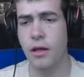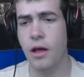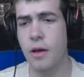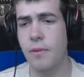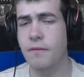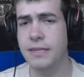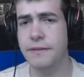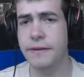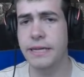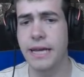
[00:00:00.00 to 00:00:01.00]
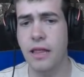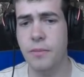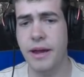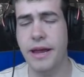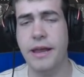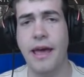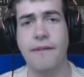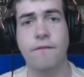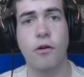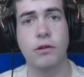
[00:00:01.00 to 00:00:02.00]
Obviously, if you can get them in a
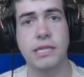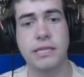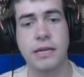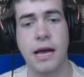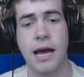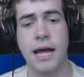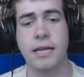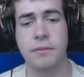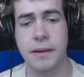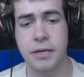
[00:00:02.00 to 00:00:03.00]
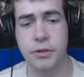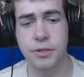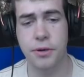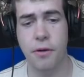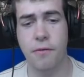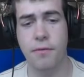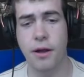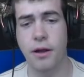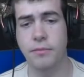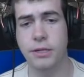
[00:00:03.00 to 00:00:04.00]
forest and make use of
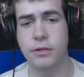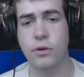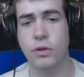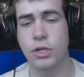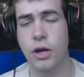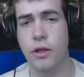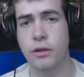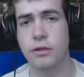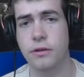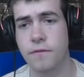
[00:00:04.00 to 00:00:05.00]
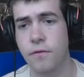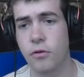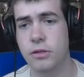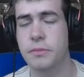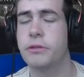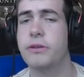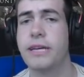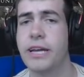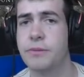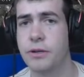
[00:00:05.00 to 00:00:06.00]
the Scorched Earth to sort of force them into an
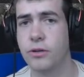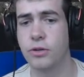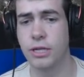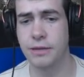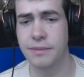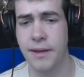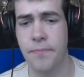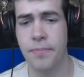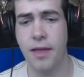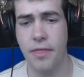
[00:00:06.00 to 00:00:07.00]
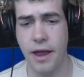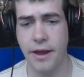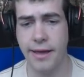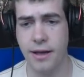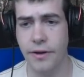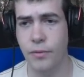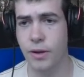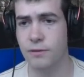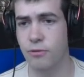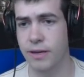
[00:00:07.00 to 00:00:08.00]
engagement on your terms, then it kind of
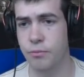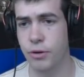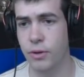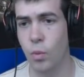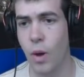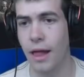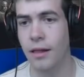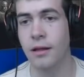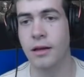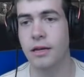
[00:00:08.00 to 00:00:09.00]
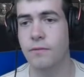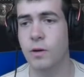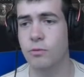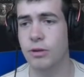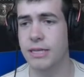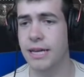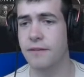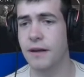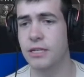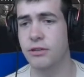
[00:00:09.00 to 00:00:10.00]
works really pretty well. You've got to really take
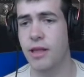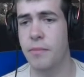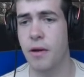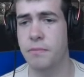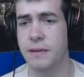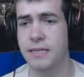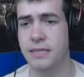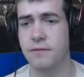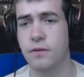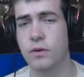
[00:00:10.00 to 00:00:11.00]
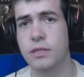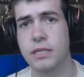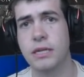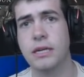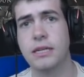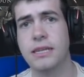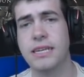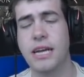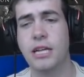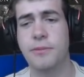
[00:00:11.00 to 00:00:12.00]
advantage of their mobility to force the
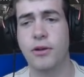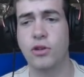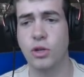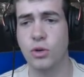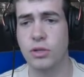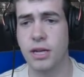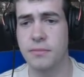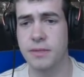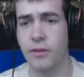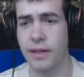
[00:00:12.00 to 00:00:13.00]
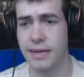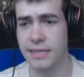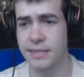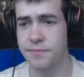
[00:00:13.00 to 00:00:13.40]
engagement onto your terms, not theirs.